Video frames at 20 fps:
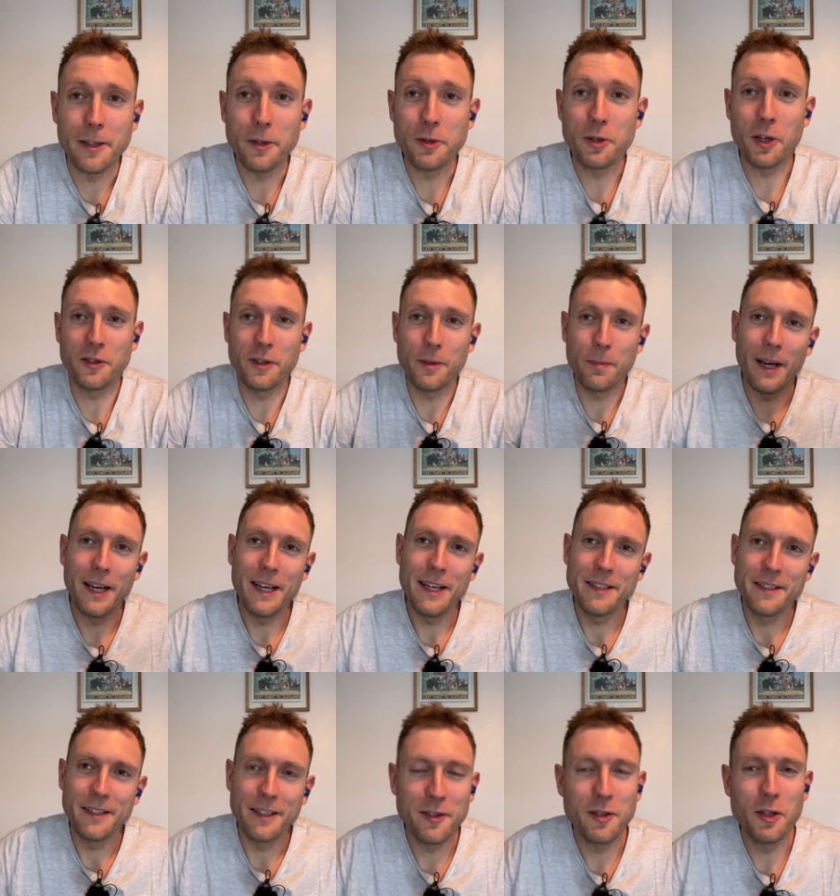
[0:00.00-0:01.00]
adjusted
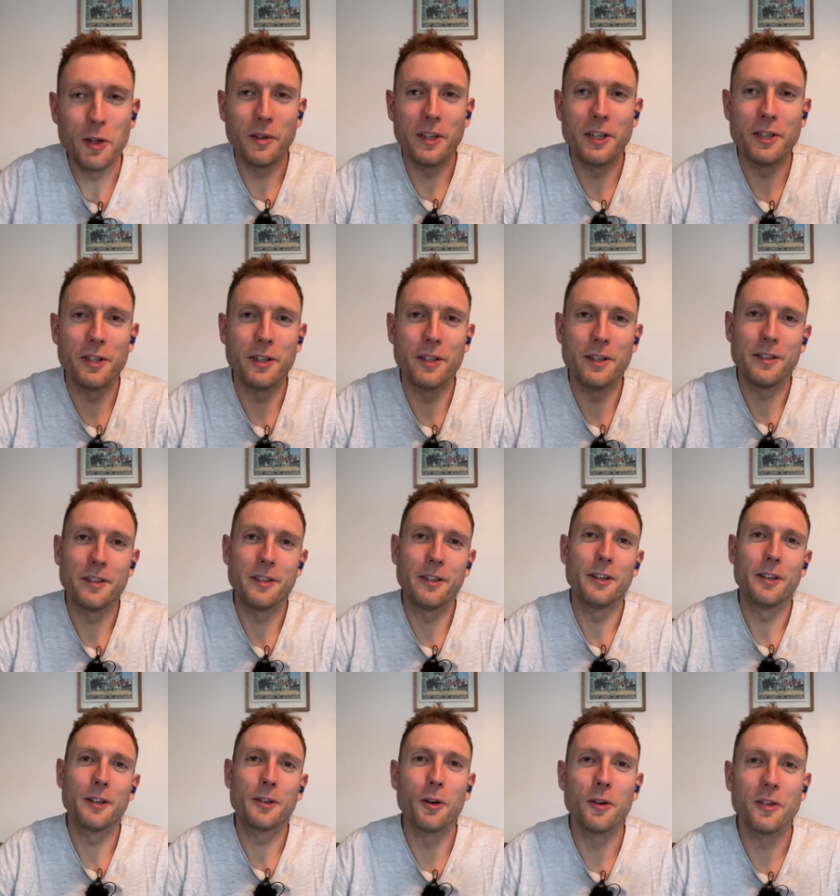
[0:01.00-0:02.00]
pace is a new addition
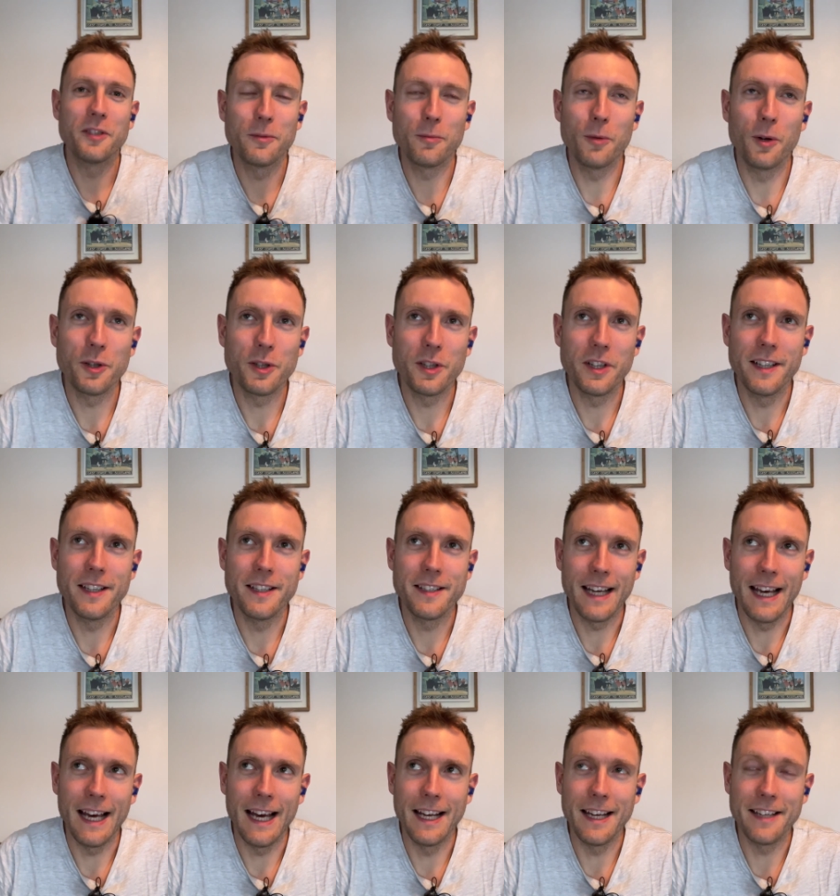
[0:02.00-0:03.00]
to COROS's watches,
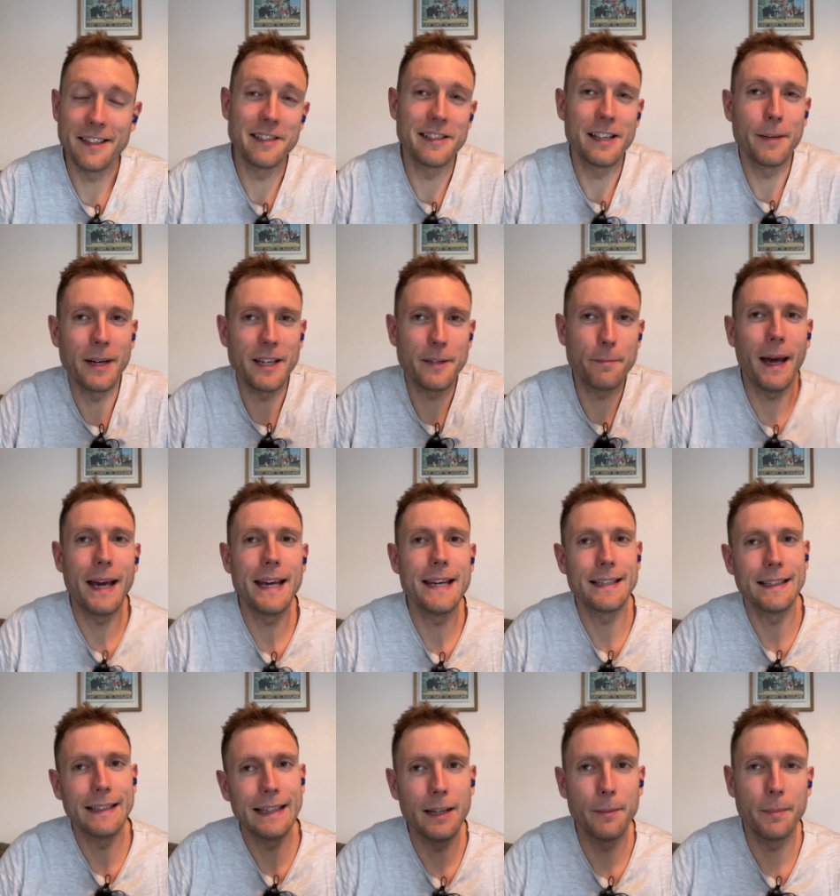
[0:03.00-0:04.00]
and essentially makes
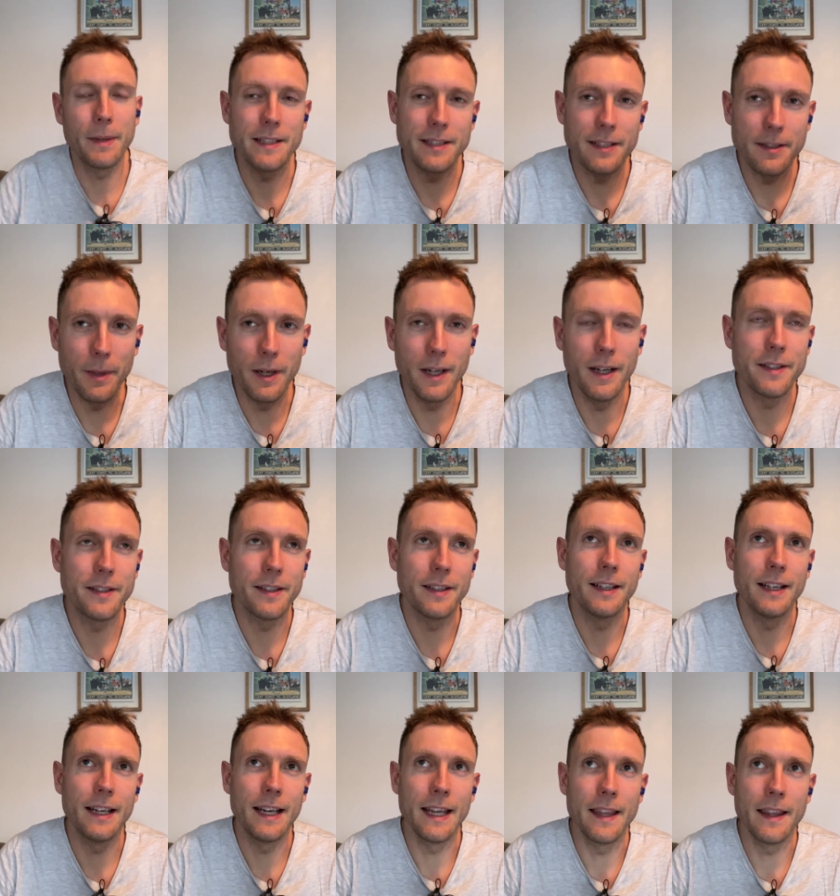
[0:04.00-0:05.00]
pace a little bit
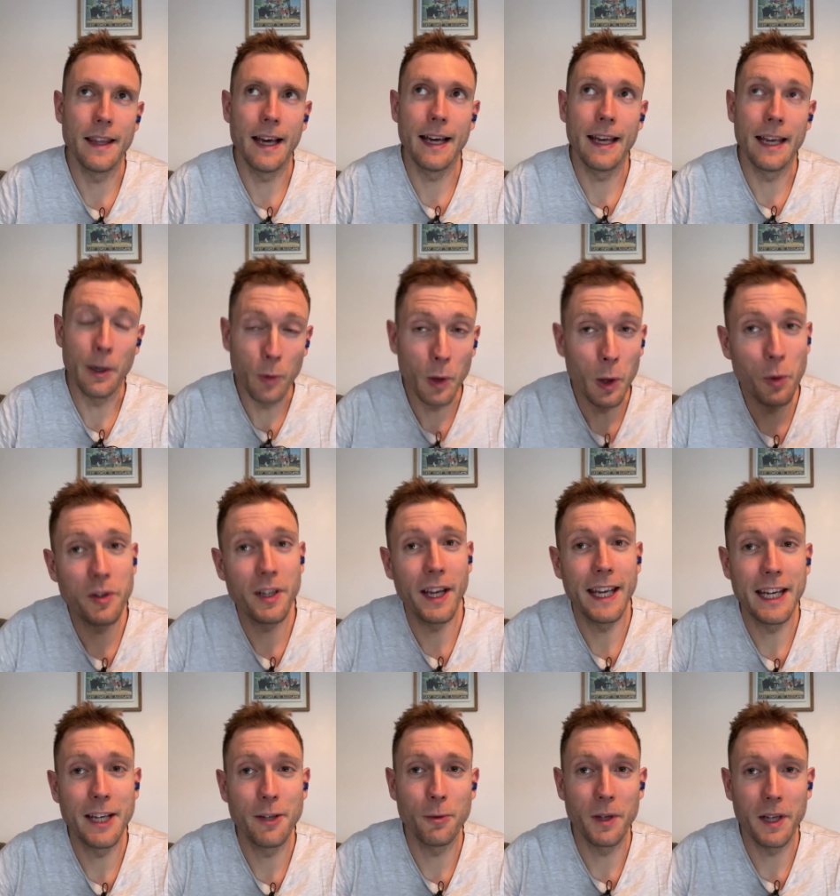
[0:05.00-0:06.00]
smarter, in that it will
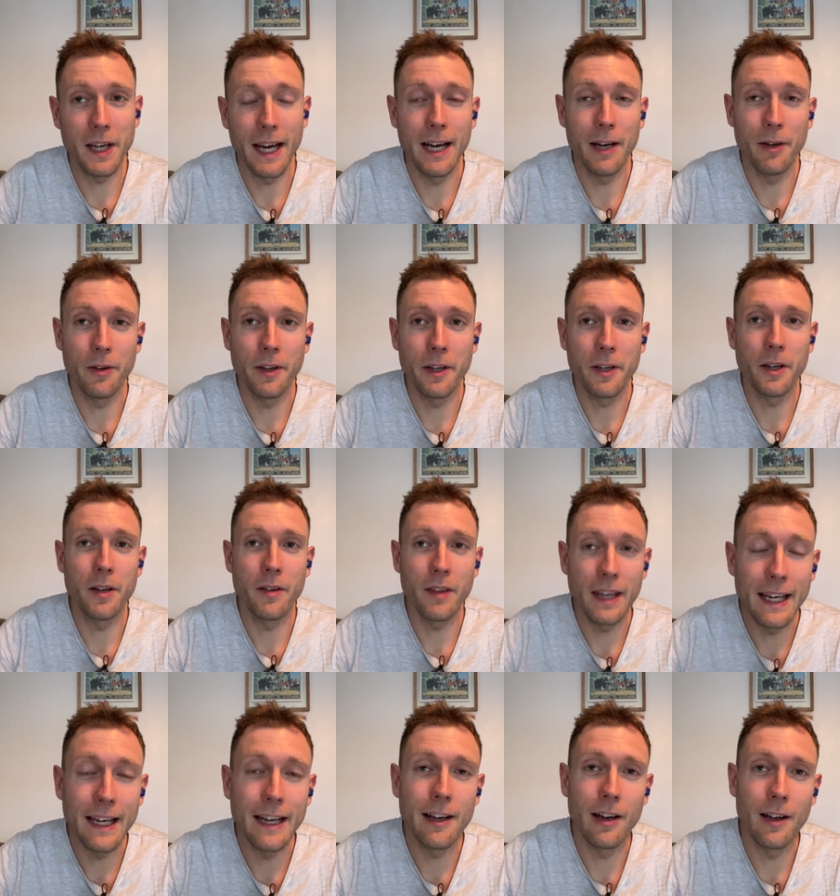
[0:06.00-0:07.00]
take into account the kind of
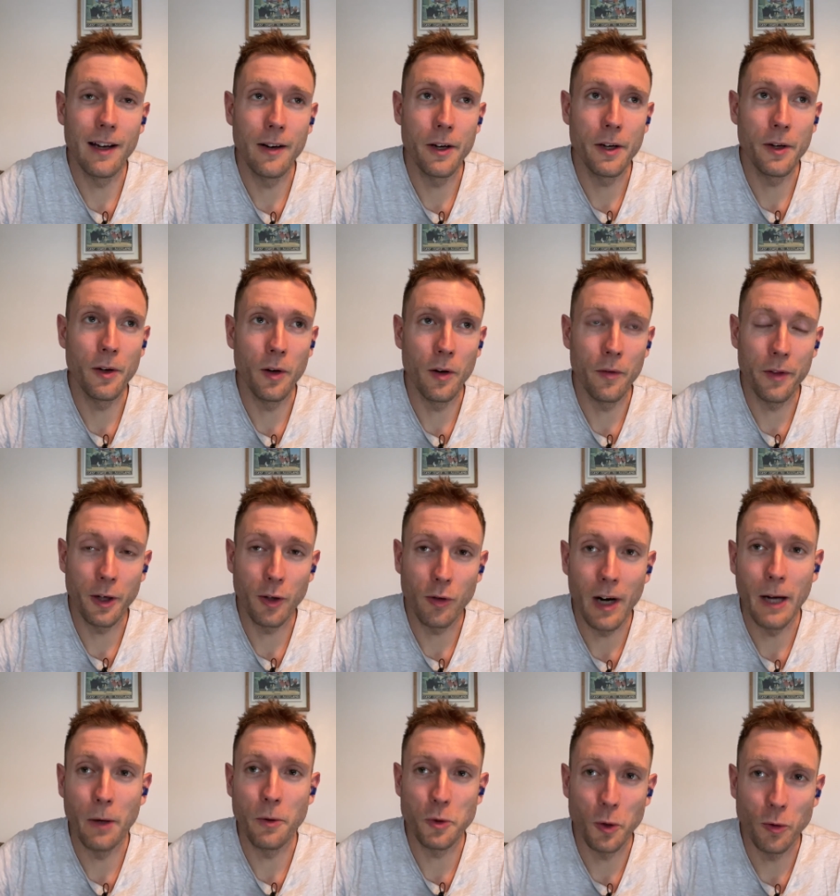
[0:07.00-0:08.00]
the incline of the
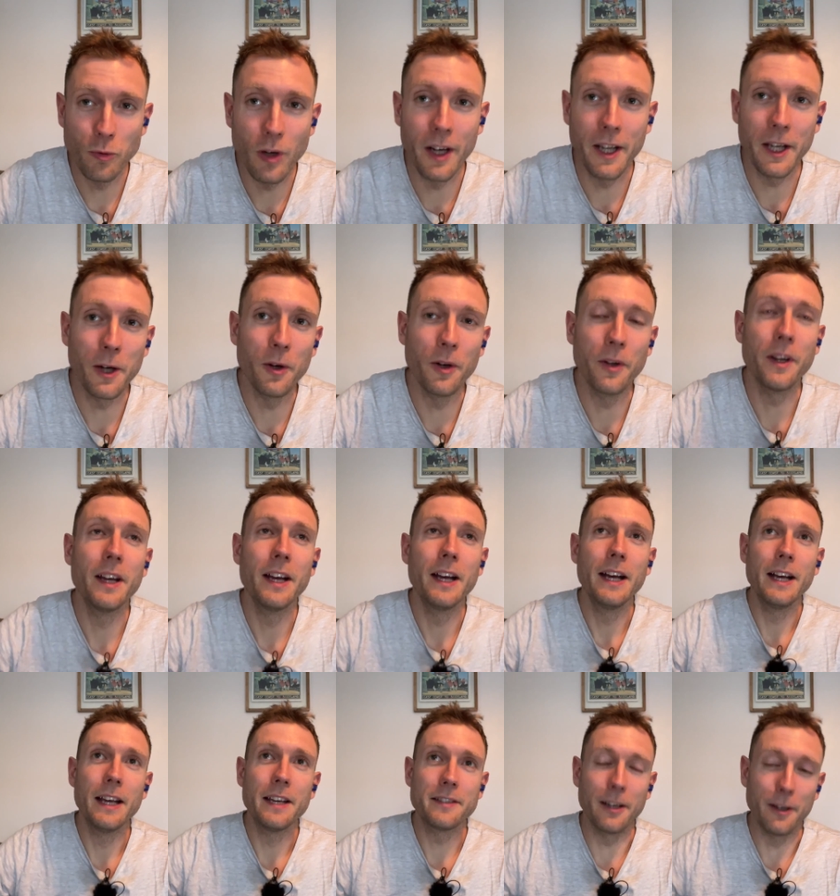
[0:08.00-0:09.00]
ground you're running on.
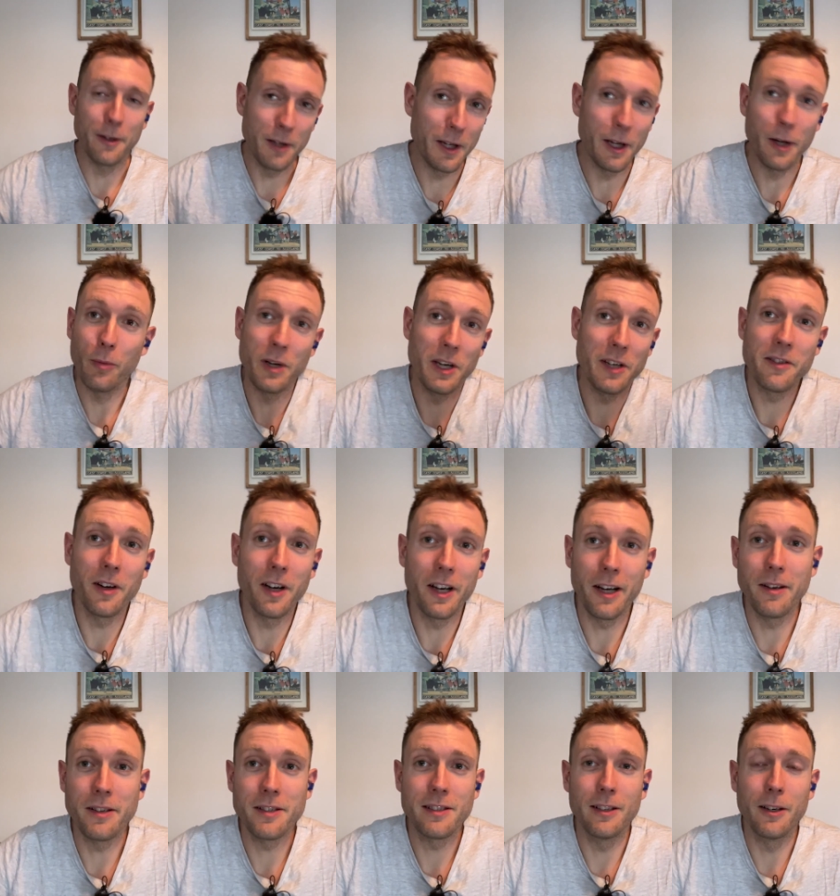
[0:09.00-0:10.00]
So, you know, when you start
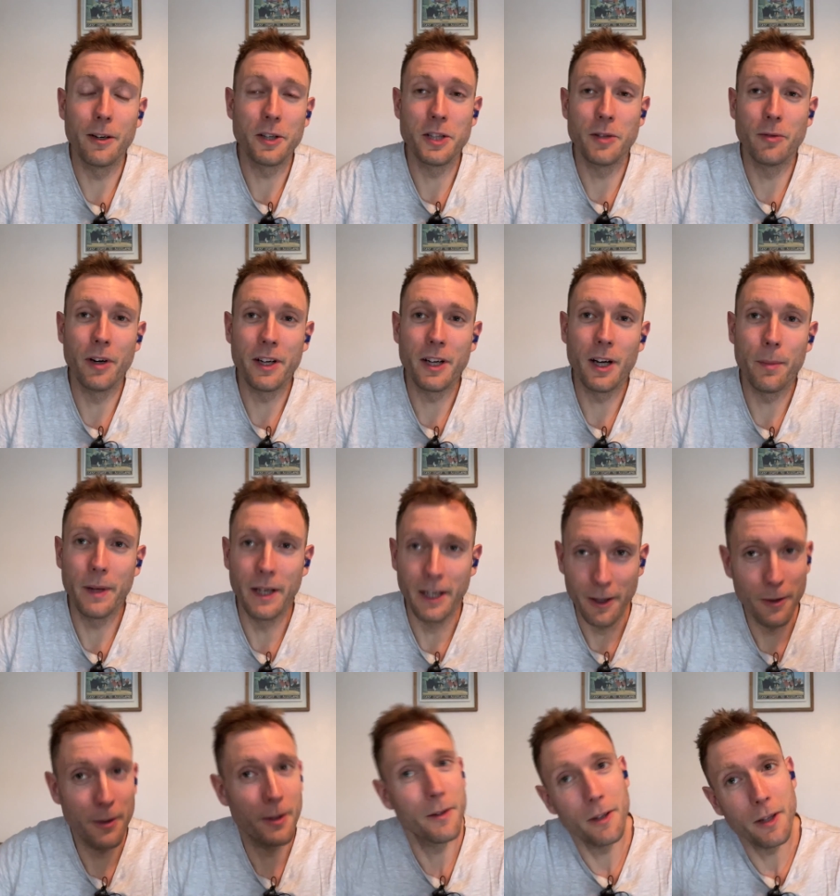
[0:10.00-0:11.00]
going slower because you're running
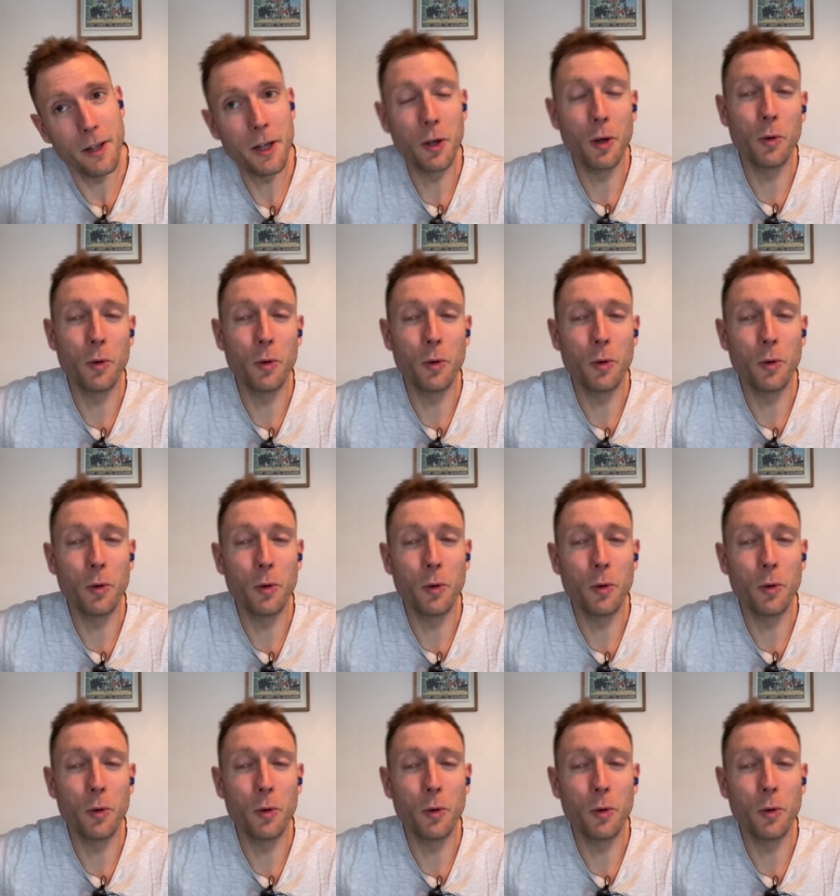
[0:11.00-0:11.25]
uphill, your